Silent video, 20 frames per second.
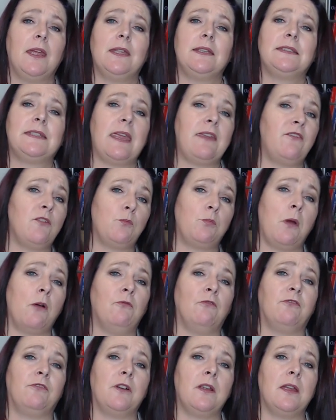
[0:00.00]
David
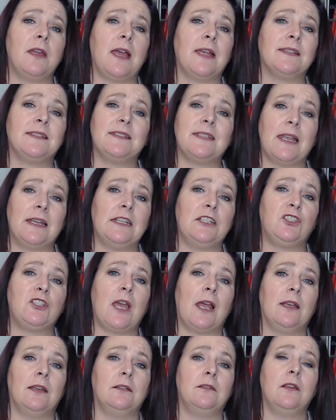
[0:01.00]
Pomfret and Sally
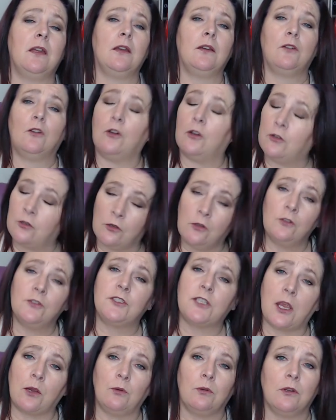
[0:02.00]
Challen are
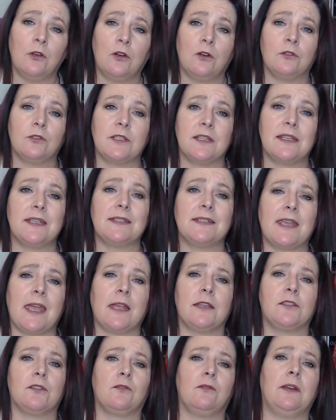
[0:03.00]
also under this
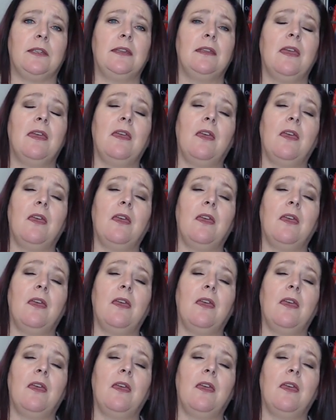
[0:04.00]
category.